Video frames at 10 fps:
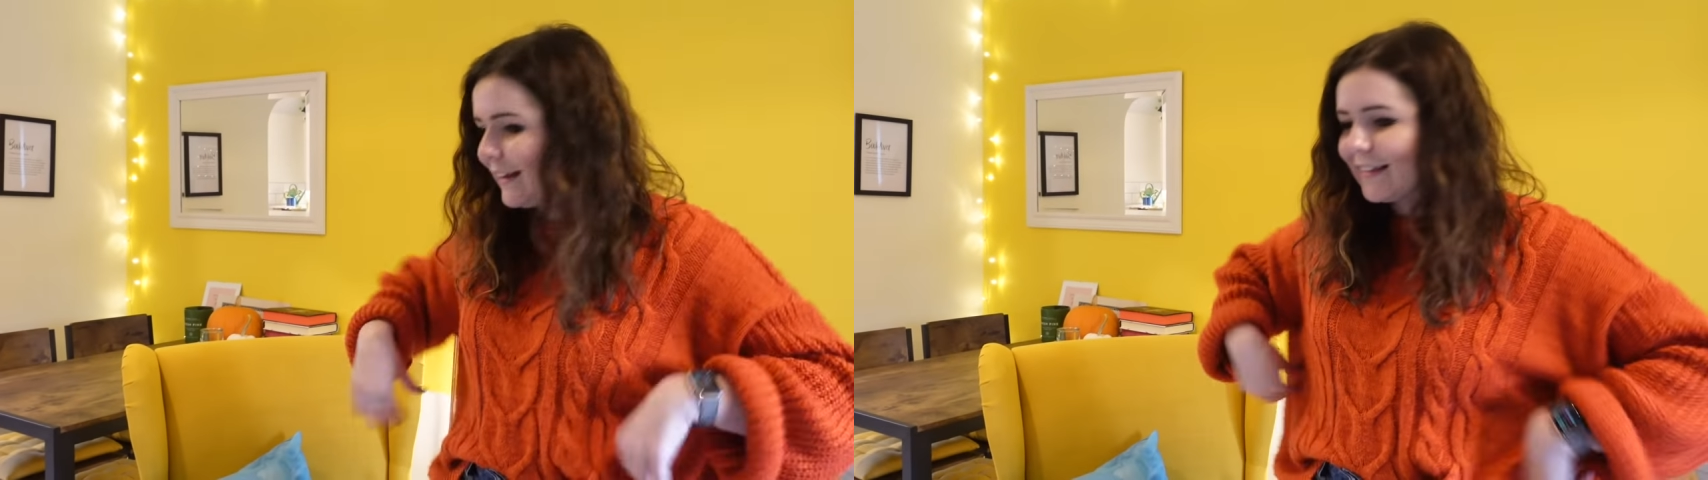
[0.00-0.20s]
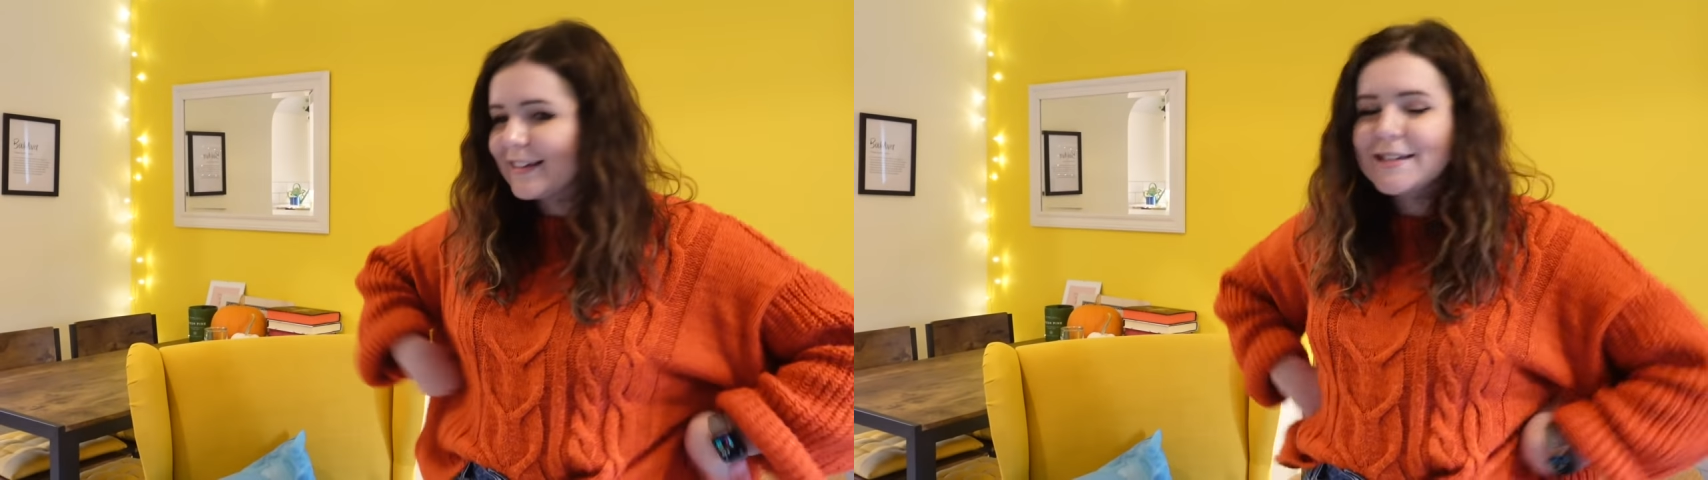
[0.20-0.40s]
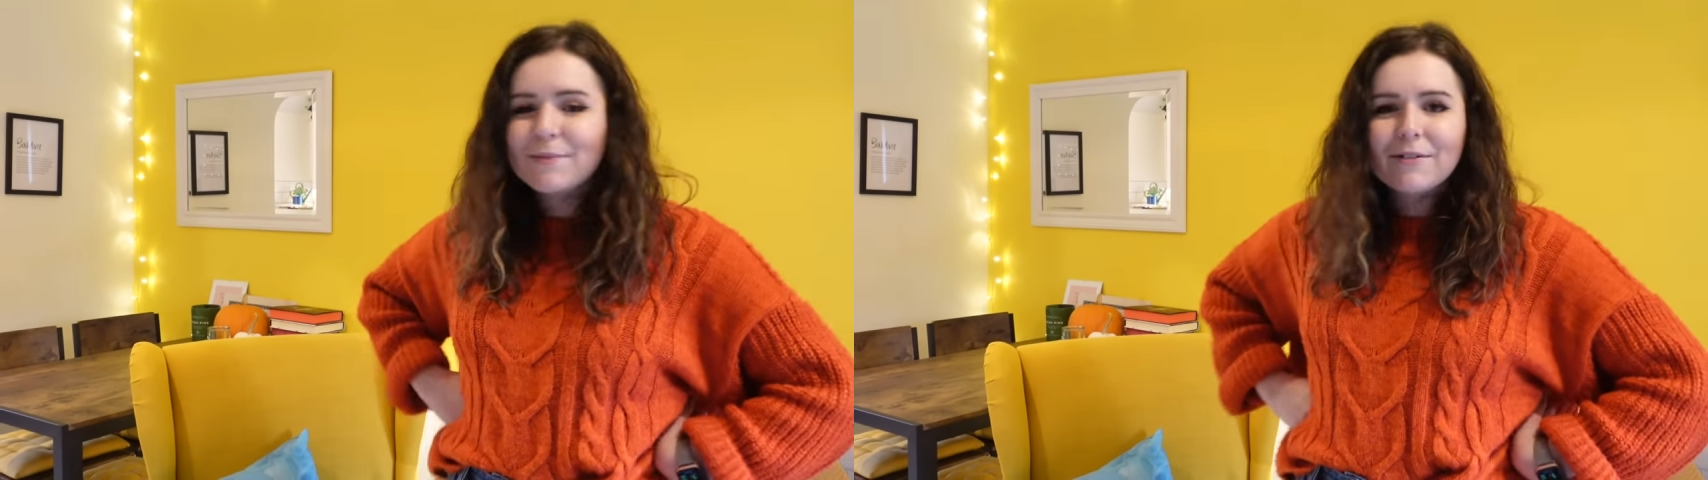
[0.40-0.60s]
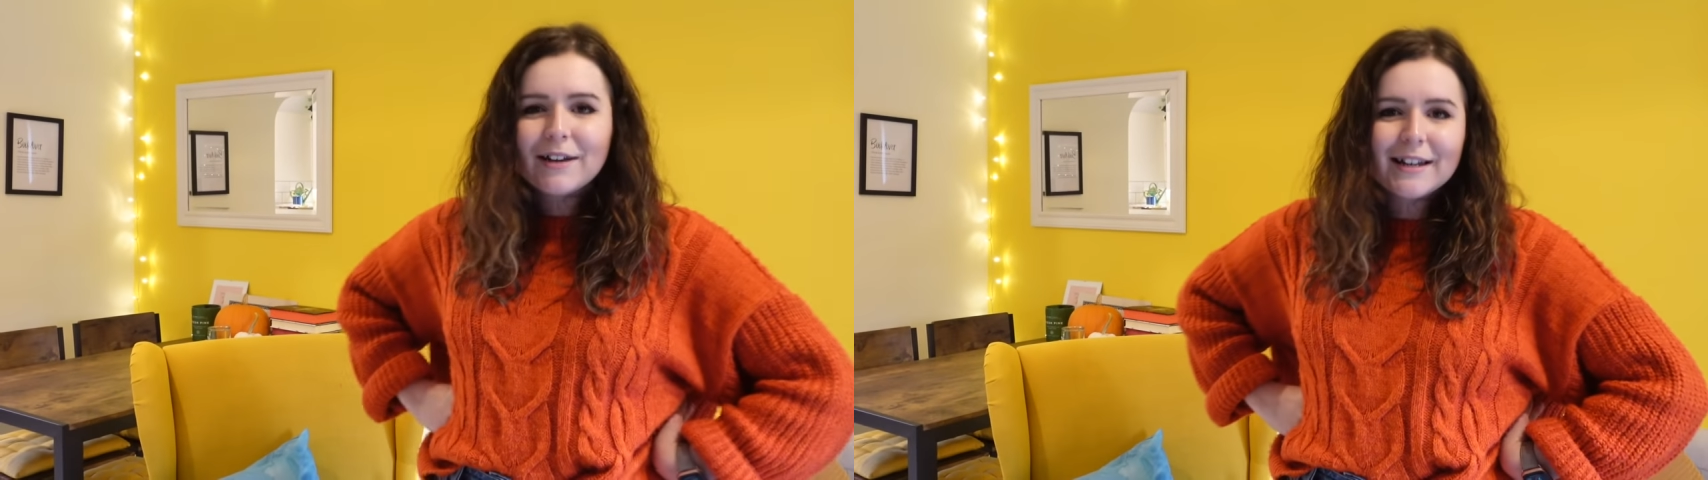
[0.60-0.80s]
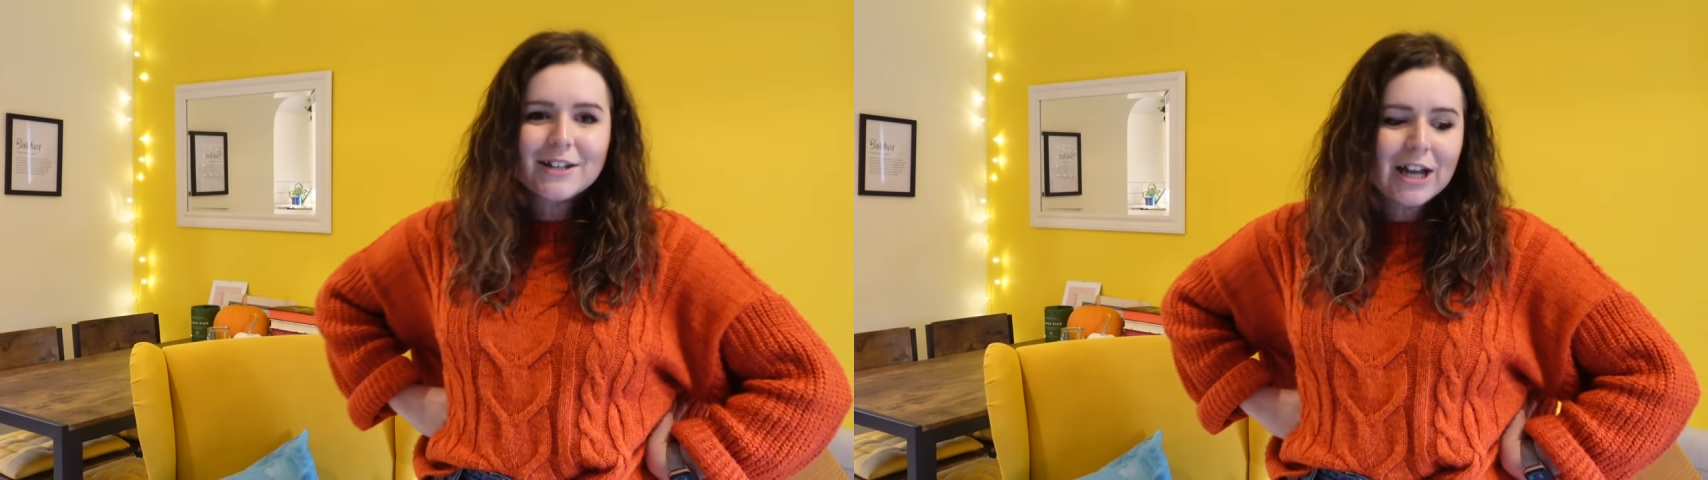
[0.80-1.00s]
this is my
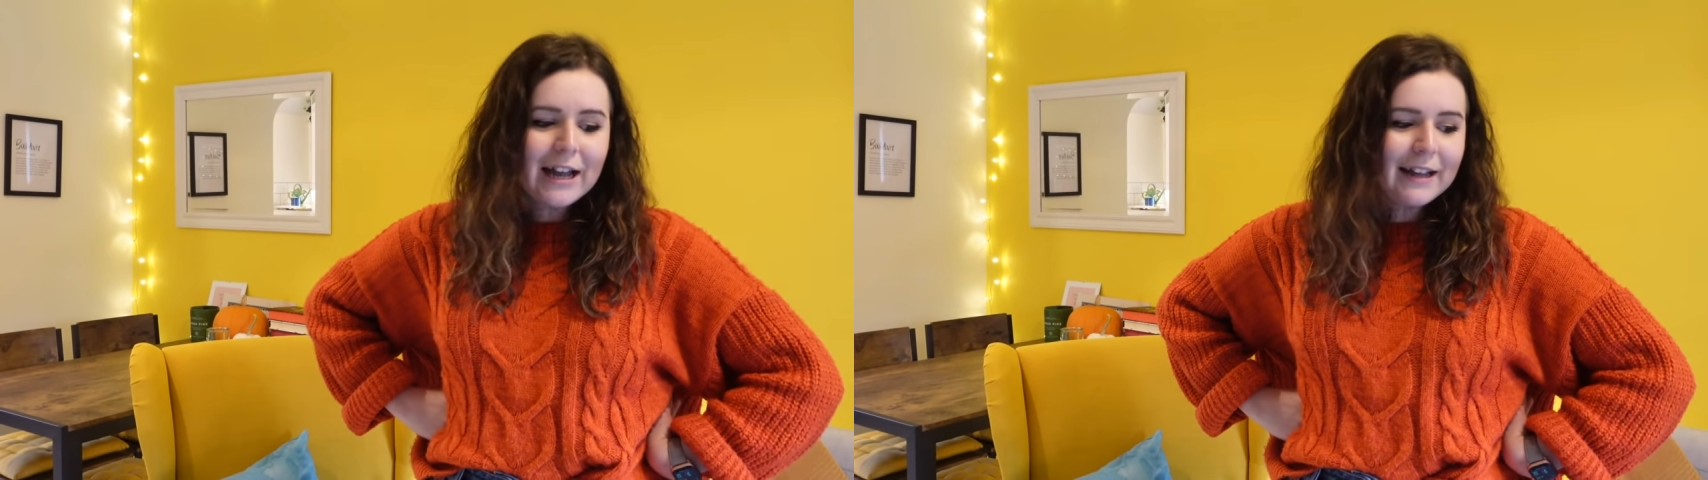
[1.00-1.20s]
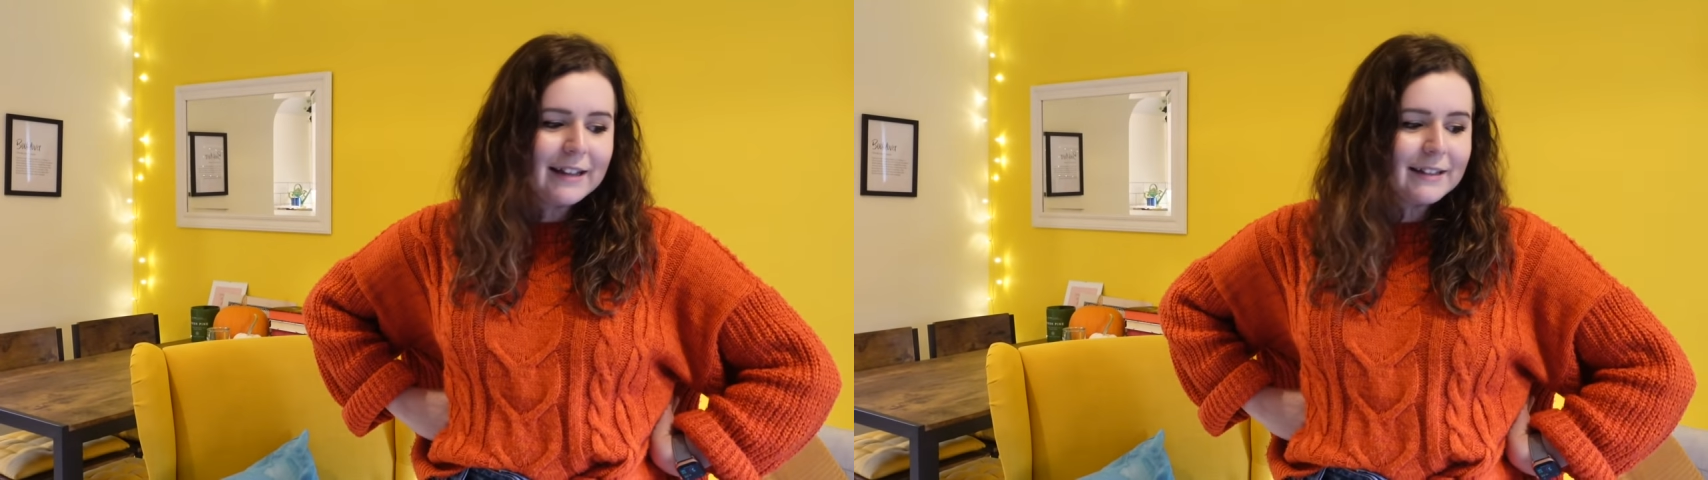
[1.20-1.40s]
reading chair.